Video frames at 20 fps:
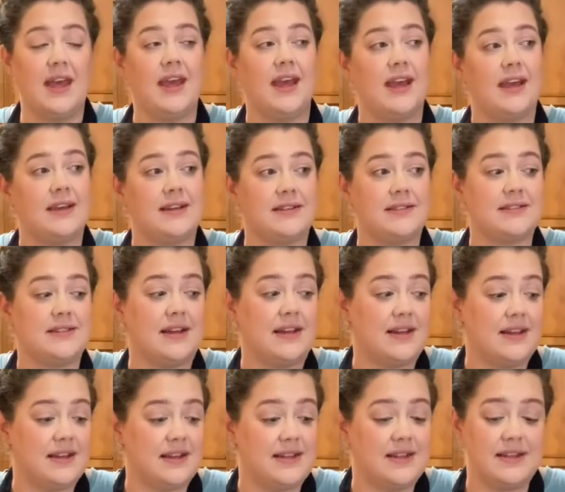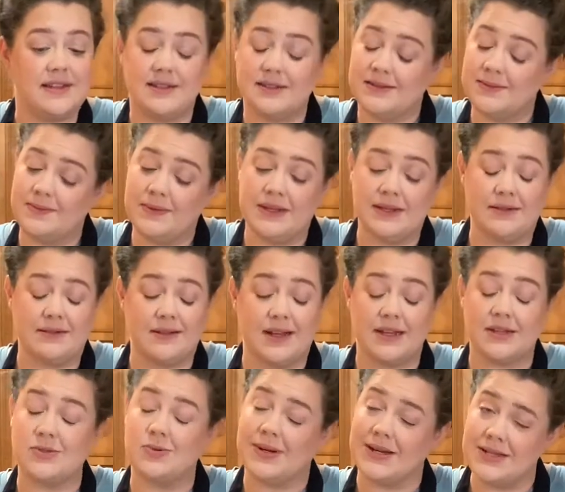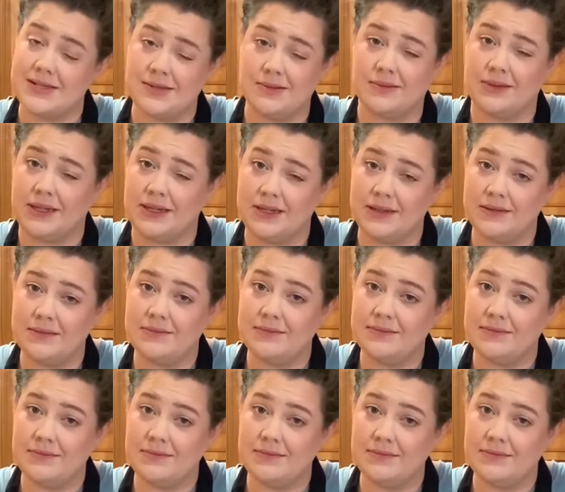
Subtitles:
And it's been like twice a week.